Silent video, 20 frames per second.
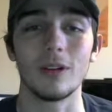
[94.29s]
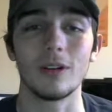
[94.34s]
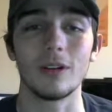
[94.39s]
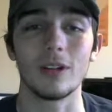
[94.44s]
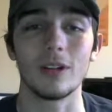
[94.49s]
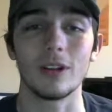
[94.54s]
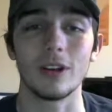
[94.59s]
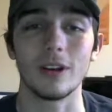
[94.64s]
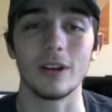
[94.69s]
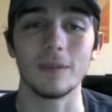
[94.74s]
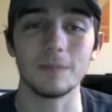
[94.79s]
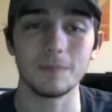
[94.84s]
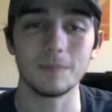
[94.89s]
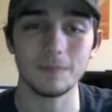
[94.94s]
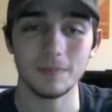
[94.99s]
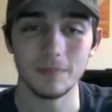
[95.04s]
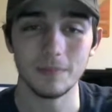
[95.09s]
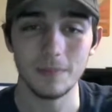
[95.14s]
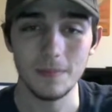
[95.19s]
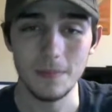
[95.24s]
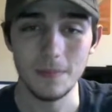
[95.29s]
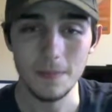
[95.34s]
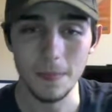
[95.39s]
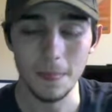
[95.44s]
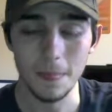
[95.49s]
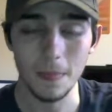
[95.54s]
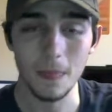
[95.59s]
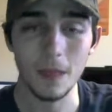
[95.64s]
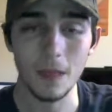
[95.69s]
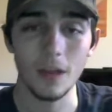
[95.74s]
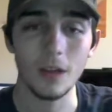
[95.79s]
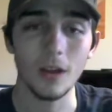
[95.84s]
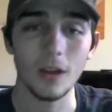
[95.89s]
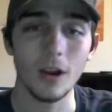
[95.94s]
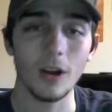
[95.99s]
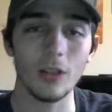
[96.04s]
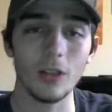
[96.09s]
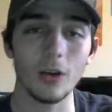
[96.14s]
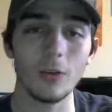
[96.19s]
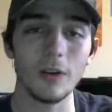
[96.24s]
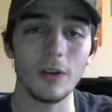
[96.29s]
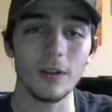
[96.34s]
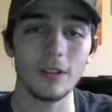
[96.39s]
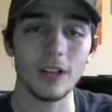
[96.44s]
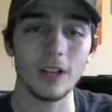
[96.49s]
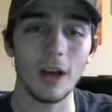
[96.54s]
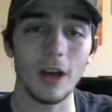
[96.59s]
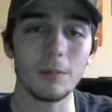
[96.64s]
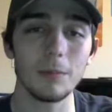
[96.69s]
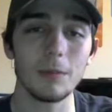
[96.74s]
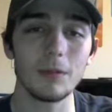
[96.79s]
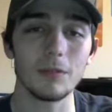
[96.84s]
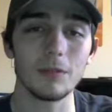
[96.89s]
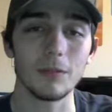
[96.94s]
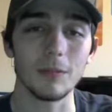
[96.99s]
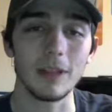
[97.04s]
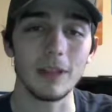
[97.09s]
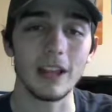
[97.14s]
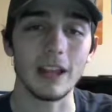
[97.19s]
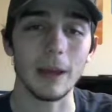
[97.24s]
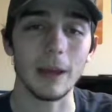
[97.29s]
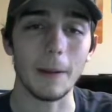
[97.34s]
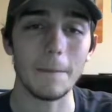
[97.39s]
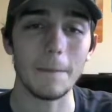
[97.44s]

really good. Although, what's stopping me from leading it?